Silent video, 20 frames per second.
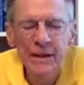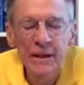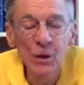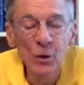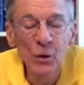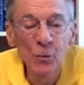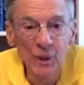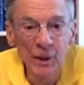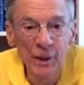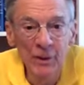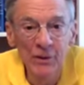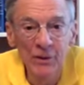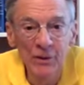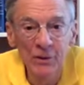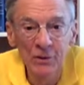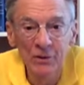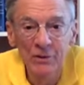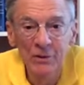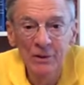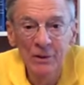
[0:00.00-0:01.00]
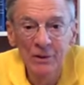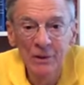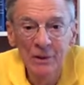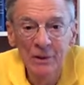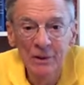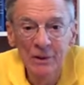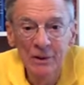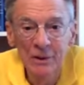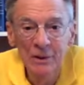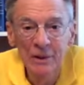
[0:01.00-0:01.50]
hear better
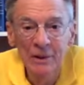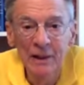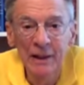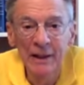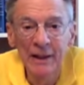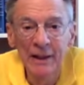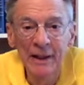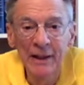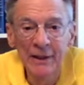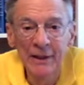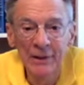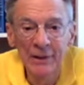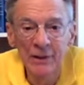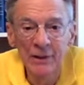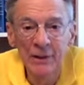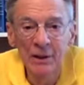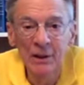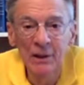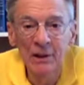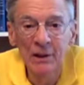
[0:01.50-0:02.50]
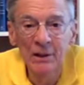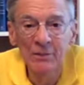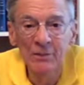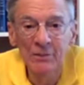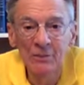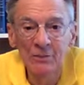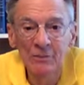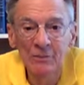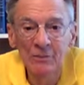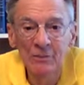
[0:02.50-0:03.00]
and, uh,
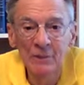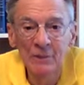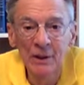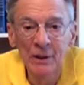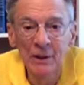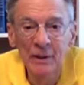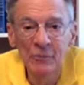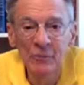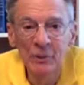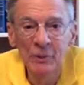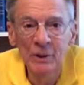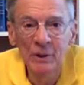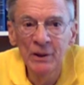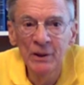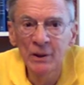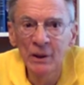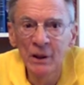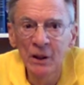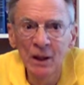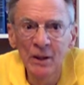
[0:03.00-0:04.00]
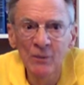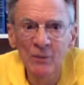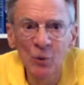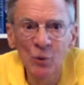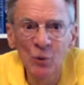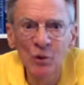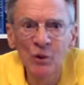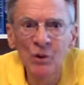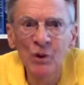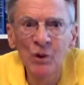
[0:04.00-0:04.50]
and be a lot
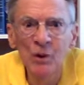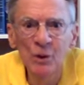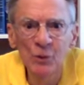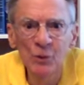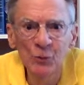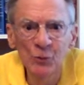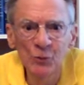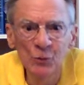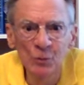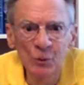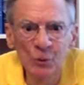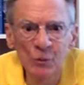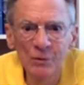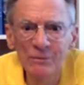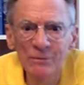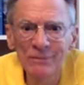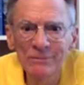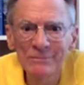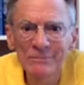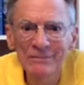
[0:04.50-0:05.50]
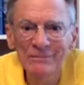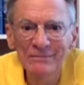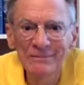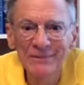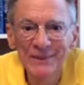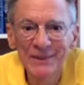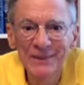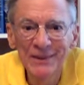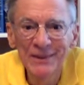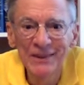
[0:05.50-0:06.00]
more comfortable
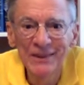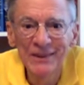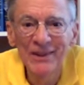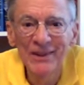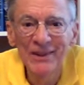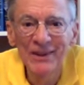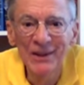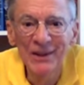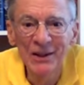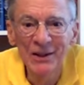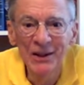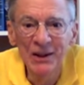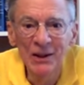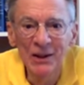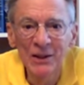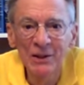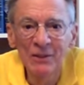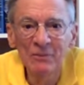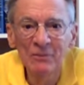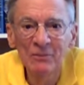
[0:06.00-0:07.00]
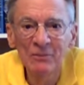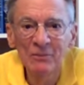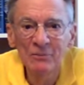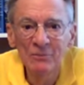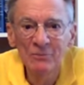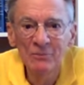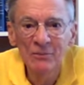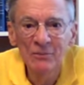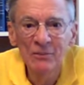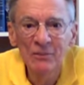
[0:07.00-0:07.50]
uh,
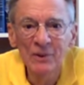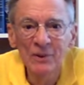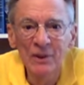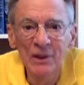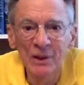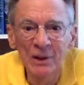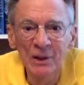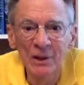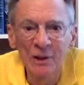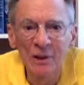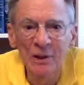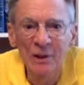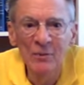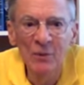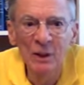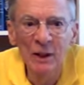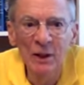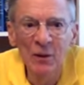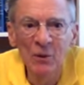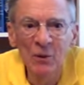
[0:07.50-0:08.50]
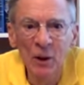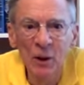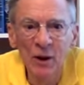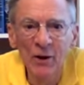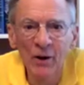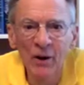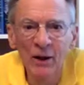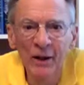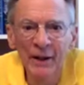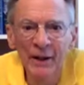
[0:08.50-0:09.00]
uh, about
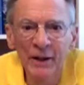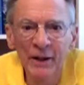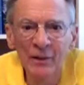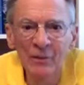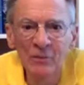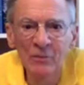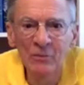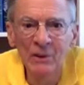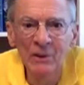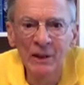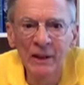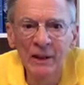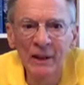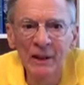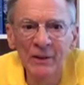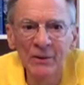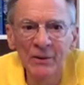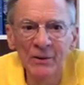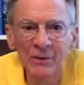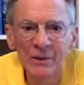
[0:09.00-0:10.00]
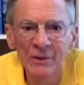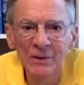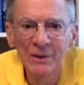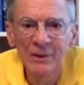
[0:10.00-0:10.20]
where I am and